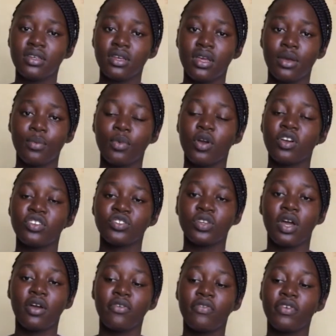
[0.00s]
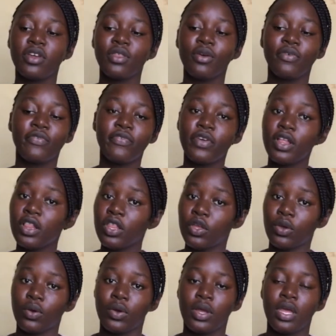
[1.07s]
because you're afraid of failure.
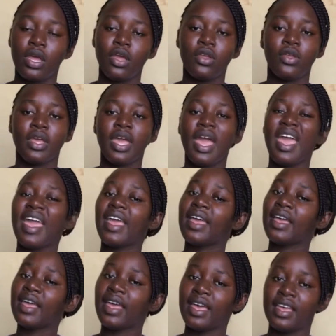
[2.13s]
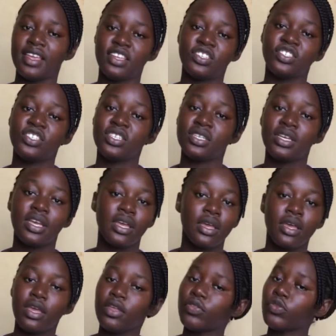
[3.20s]
You can engage
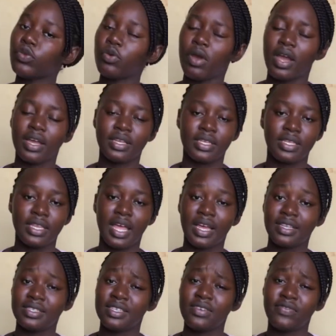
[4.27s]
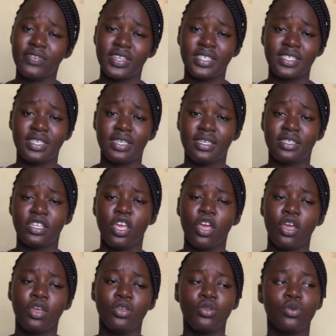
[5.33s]
in in activities.
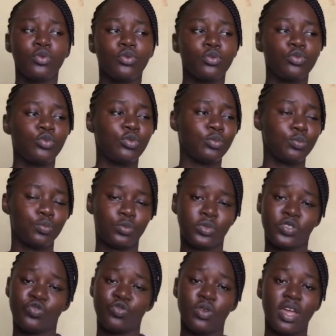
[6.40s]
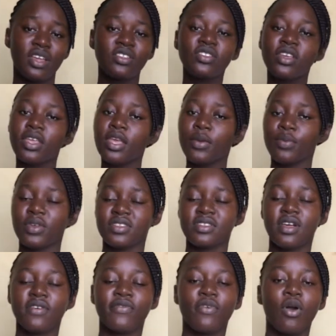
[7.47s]
You try to keep yourself
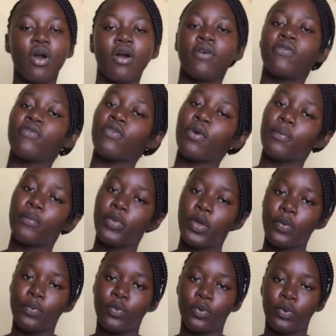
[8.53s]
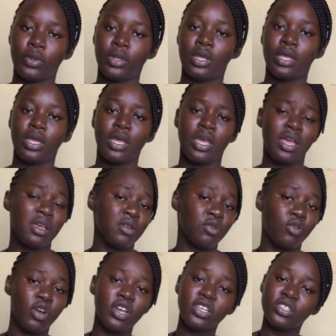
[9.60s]
off from people,
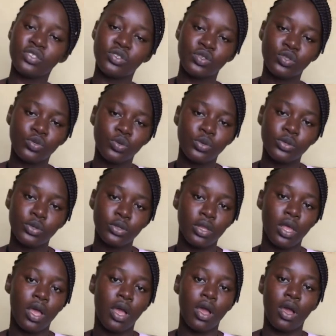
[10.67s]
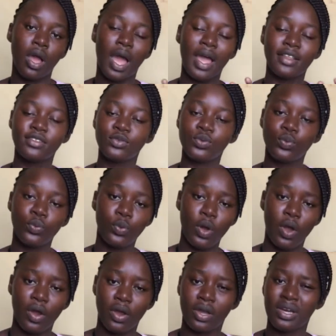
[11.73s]
going to school, at
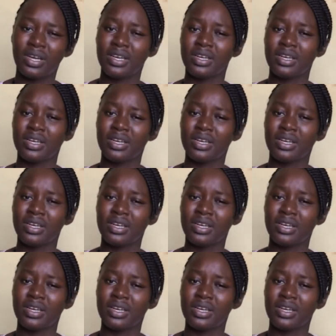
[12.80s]
work,